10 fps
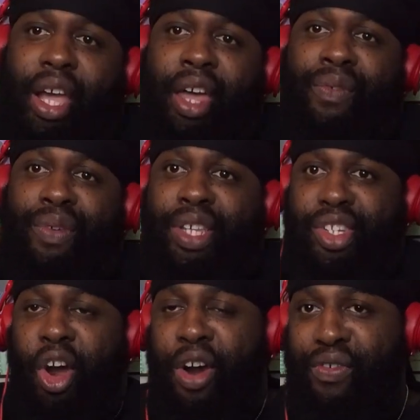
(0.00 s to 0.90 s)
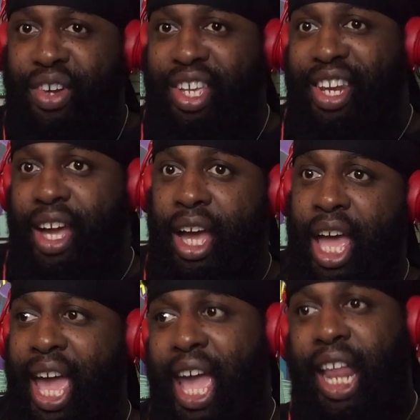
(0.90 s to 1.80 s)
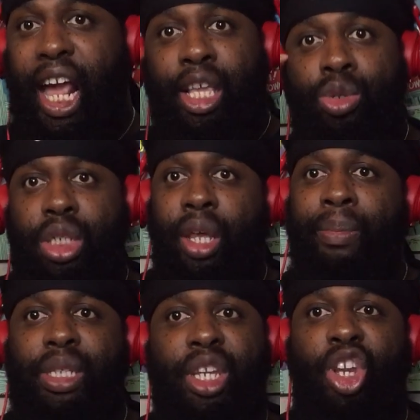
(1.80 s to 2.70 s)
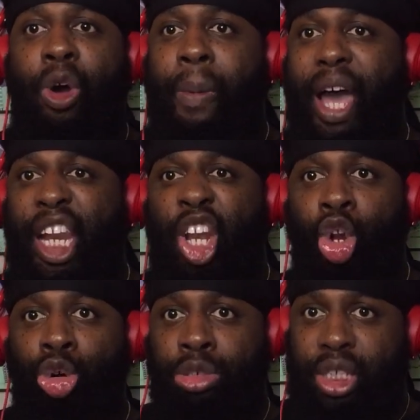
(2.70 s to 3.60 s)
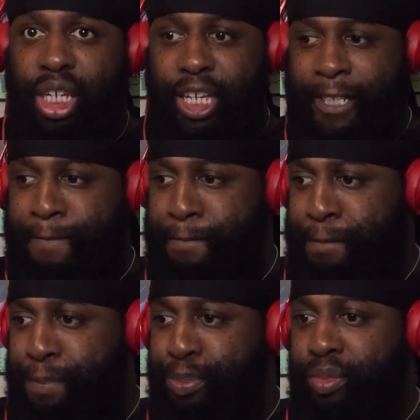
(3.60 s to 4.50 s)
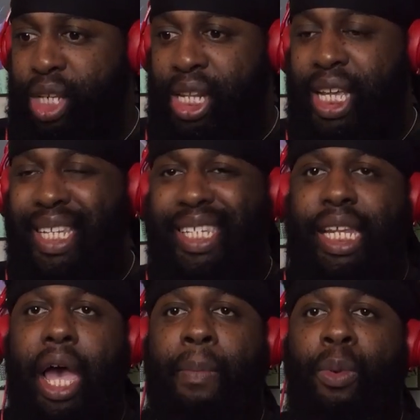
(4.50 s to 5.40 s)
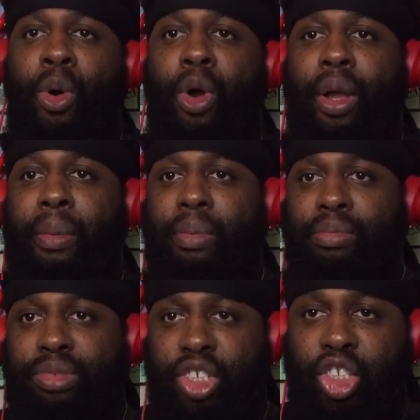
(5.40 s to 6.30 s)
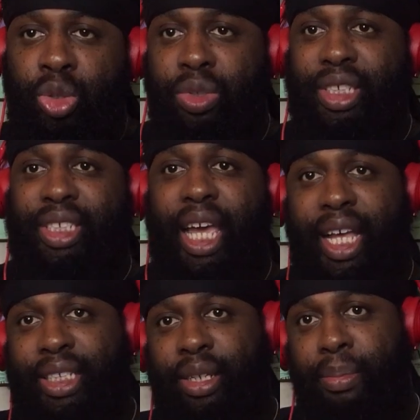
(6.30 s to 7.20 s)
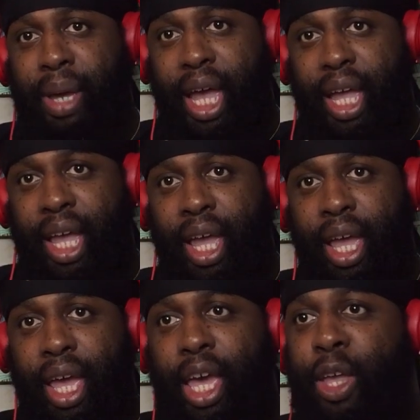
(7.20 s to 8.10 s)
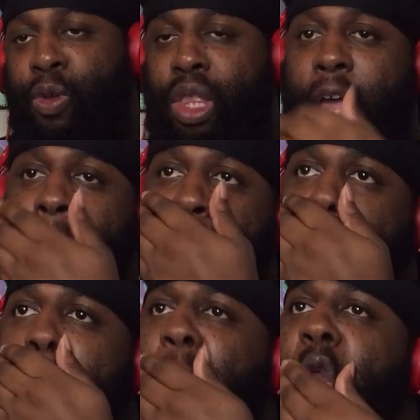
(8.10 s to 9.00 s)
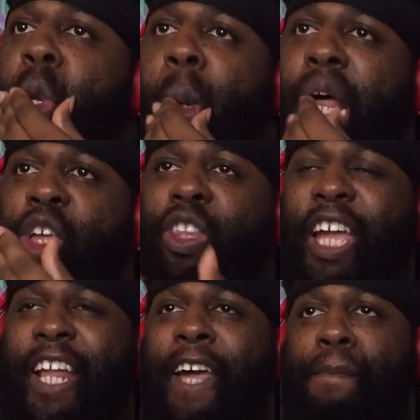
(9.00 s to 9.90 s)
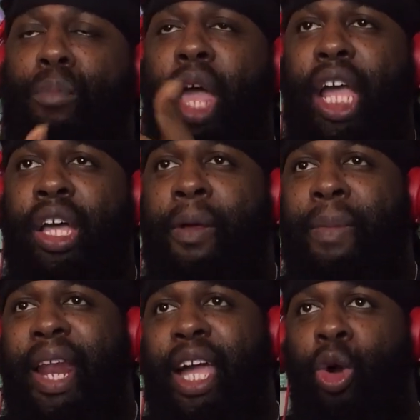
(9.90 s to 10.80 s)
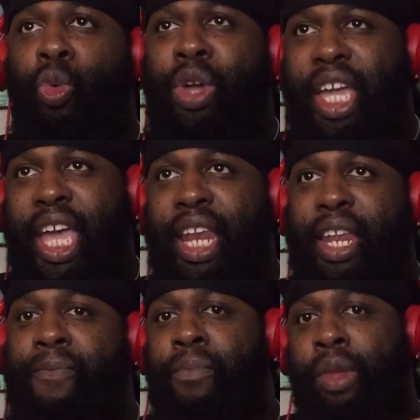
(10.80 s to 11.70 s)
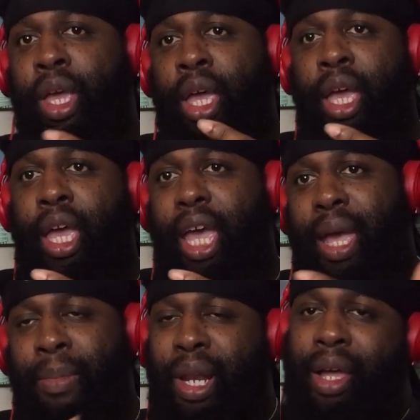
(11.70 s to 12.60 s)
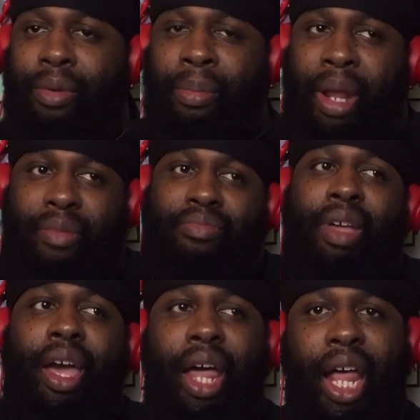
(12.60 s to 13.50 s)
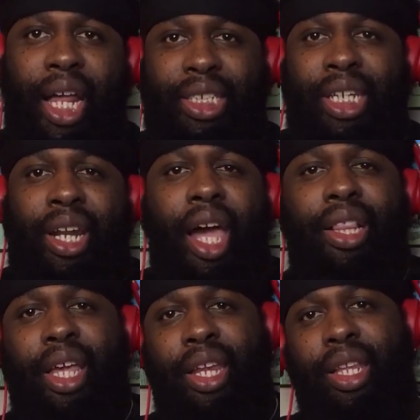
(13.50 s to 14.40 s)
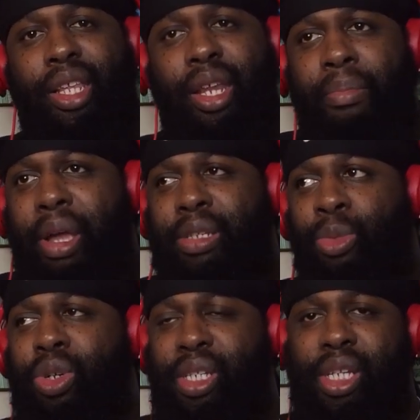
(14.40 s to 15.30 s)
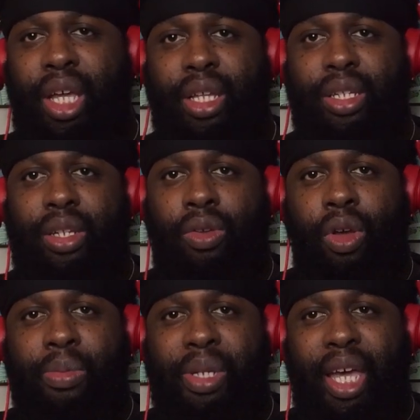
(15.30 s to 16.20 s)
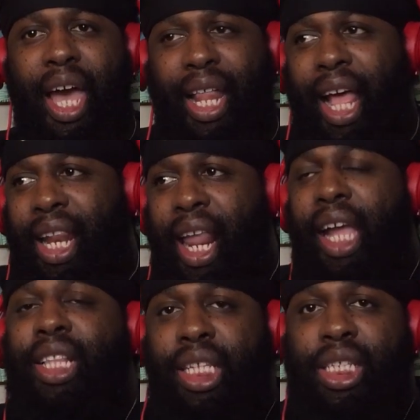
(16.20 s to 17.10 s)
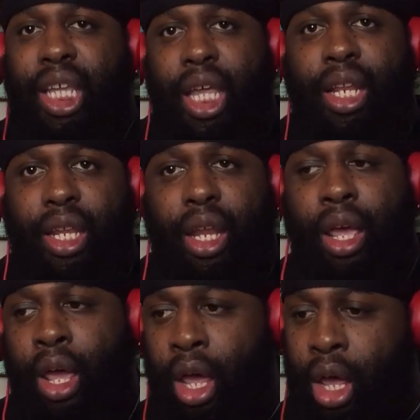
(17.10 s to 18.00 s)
I kind of feel sorry for you now. And like you see Mr. Nobody losing it. And then Cyborg shoots his ass in the back. And you thinking, like, that could have been like a weak ending. But like, I'm like, nah, I actually like that ending. It makes more sense. You know what I'm saying? I like this ending.